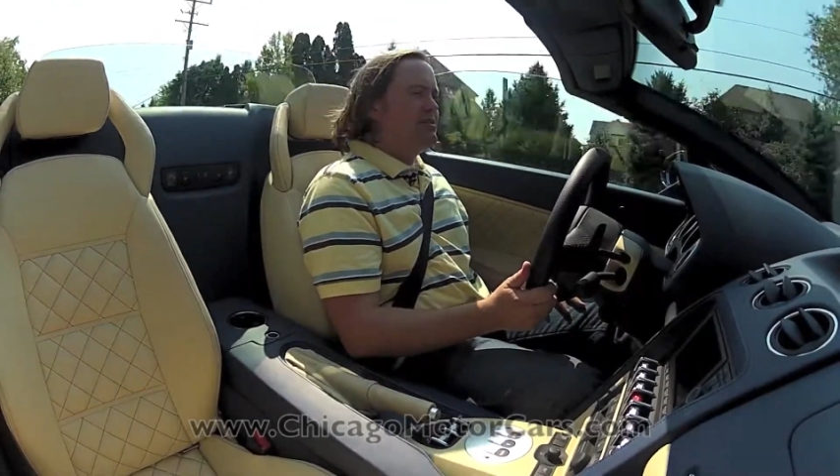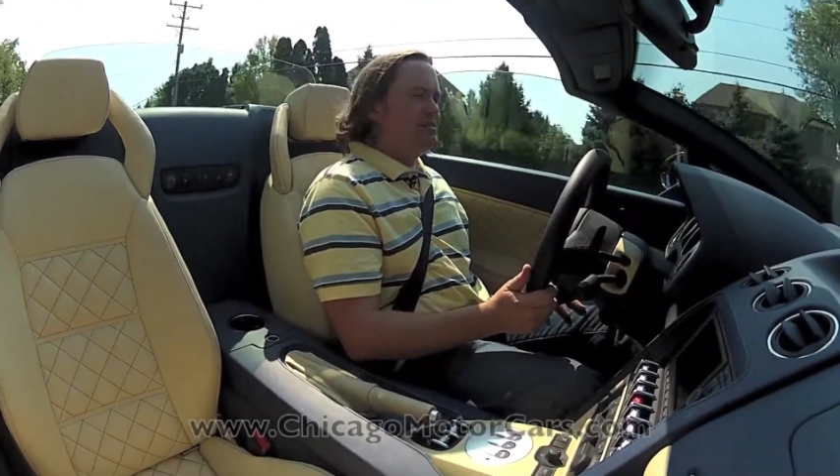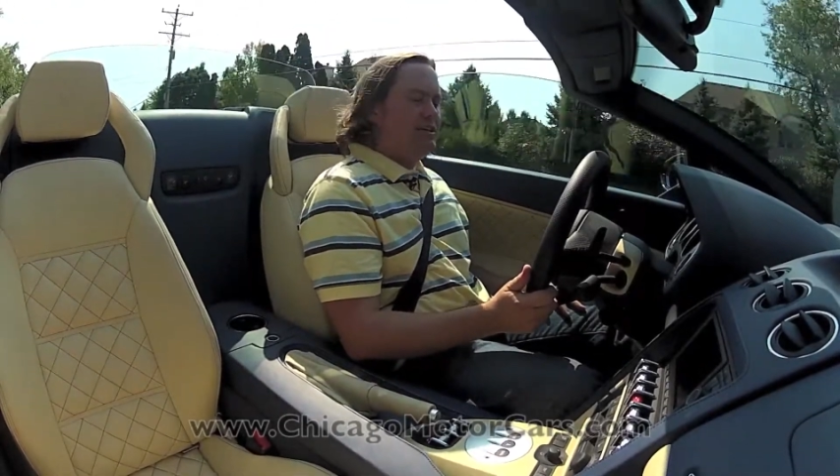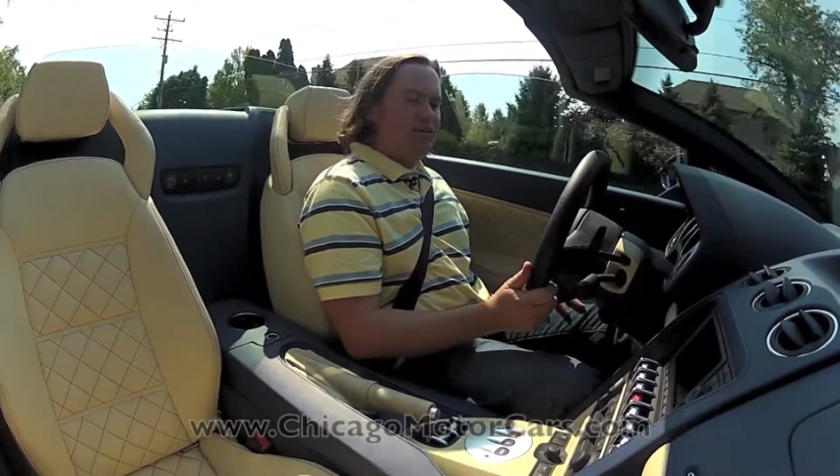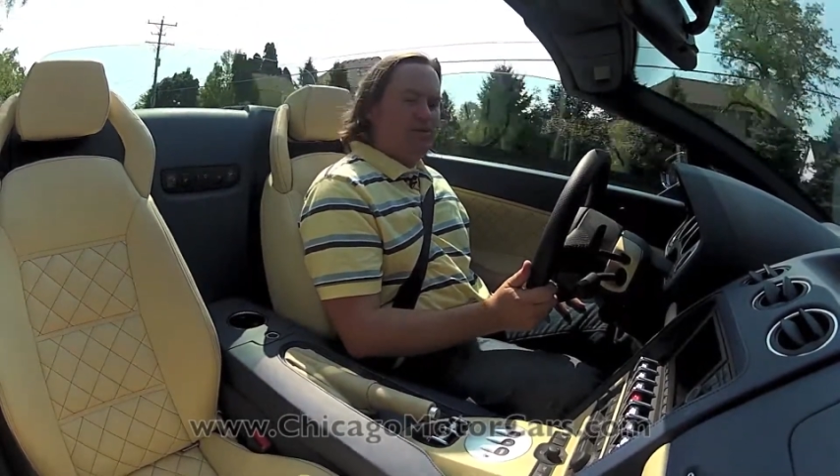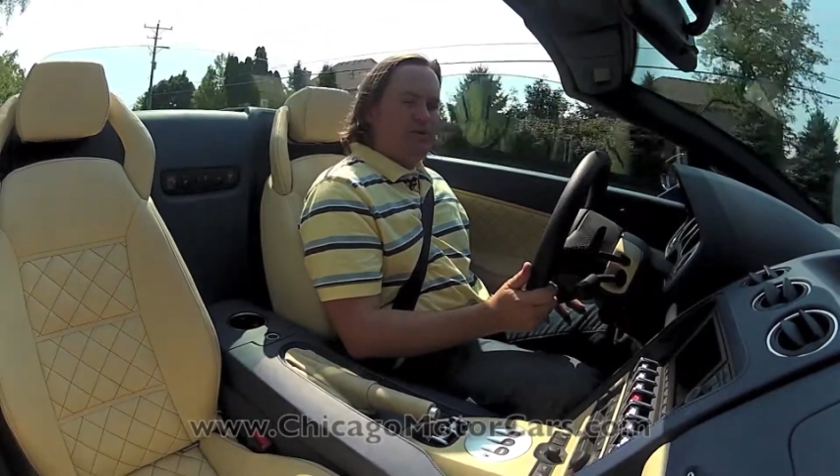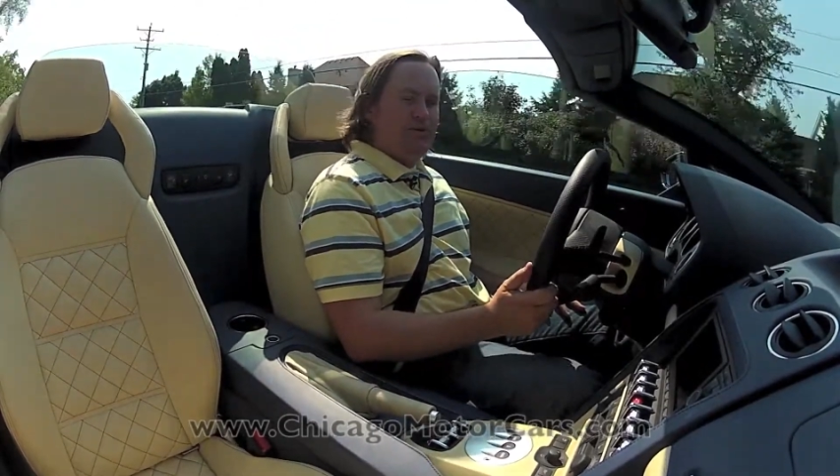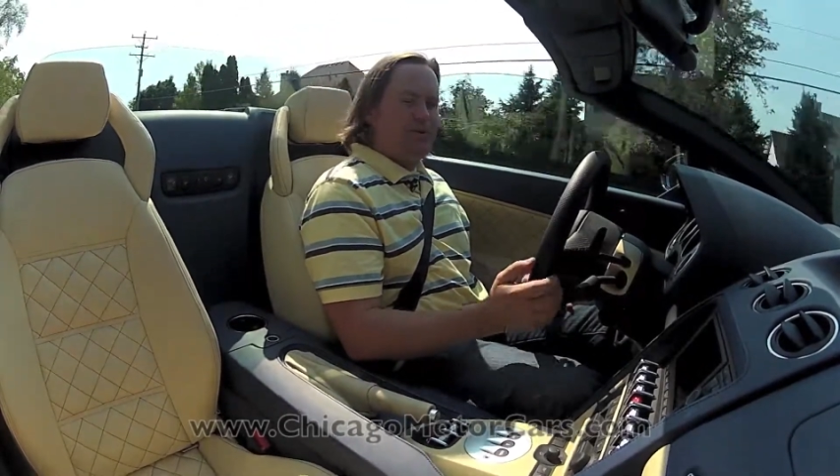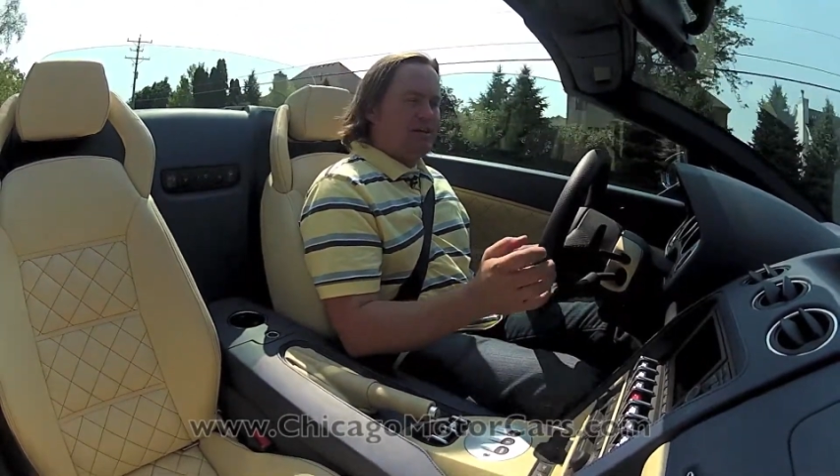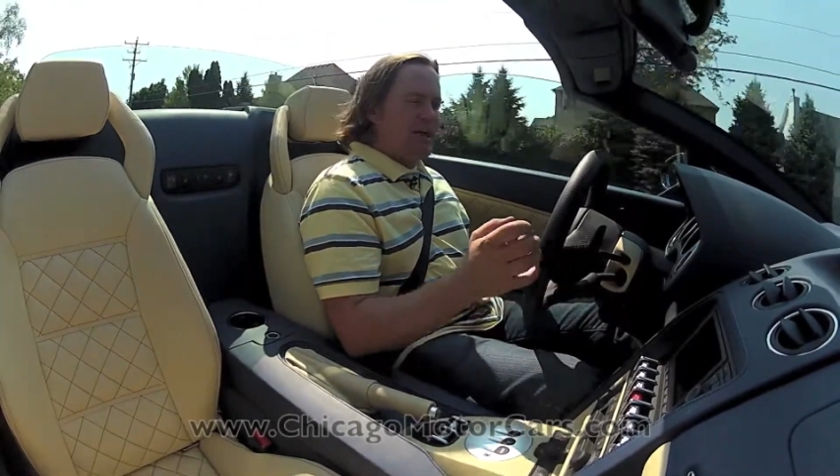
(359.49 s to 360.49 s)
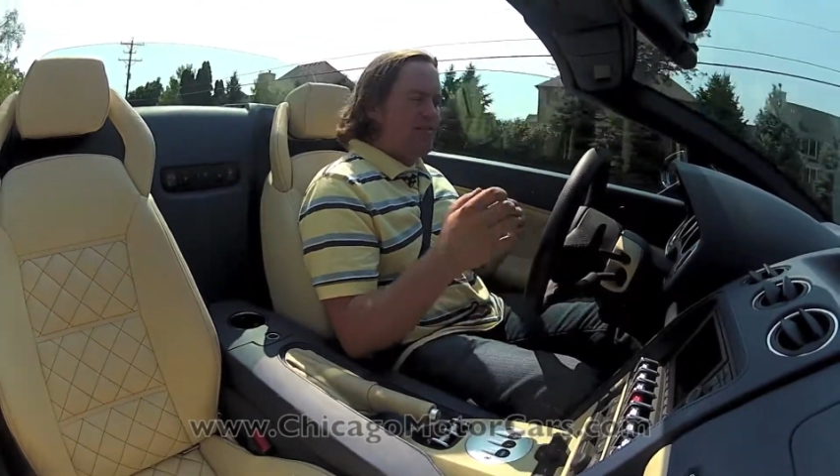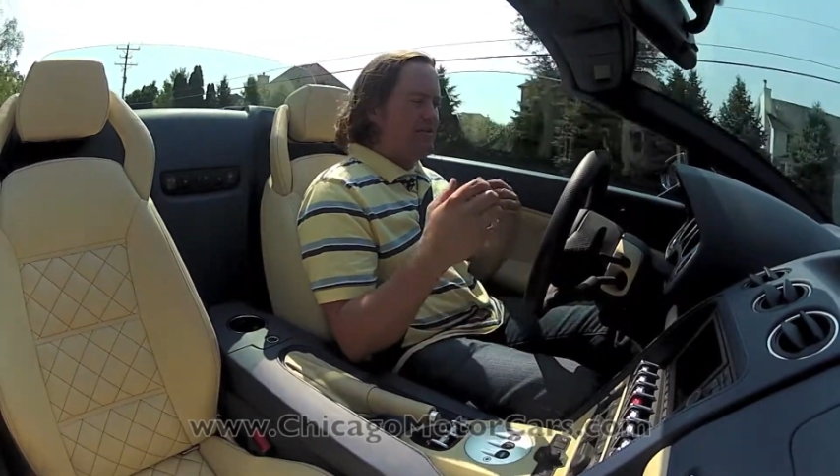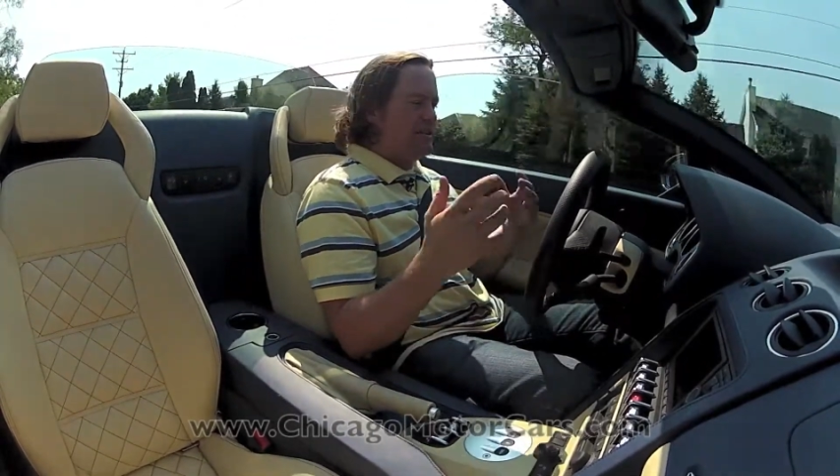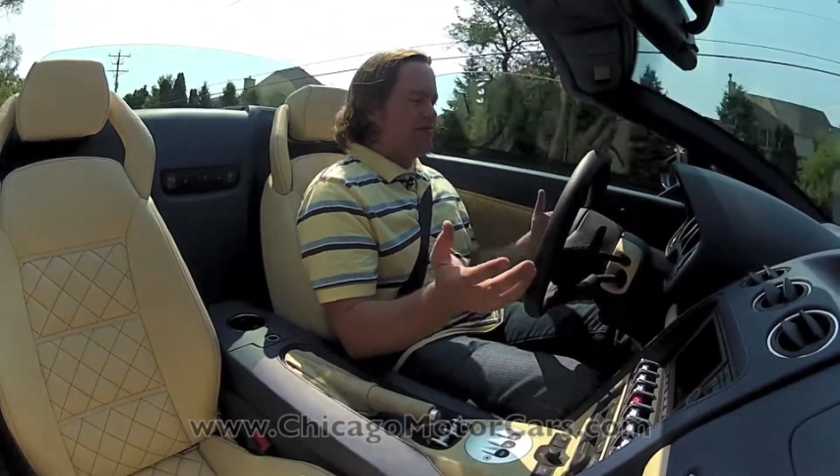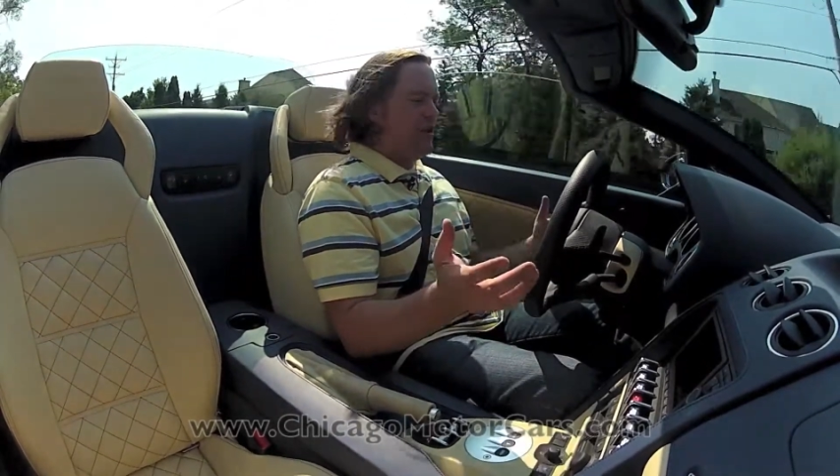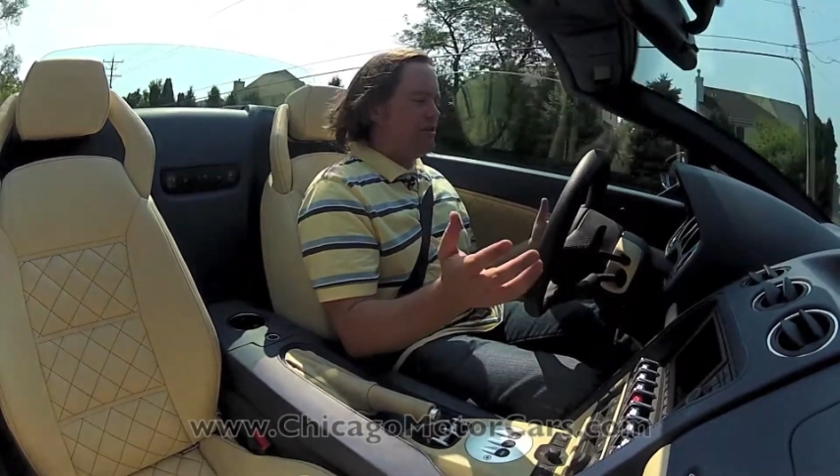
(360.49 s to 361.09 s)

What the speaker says: easy to use and have everything fall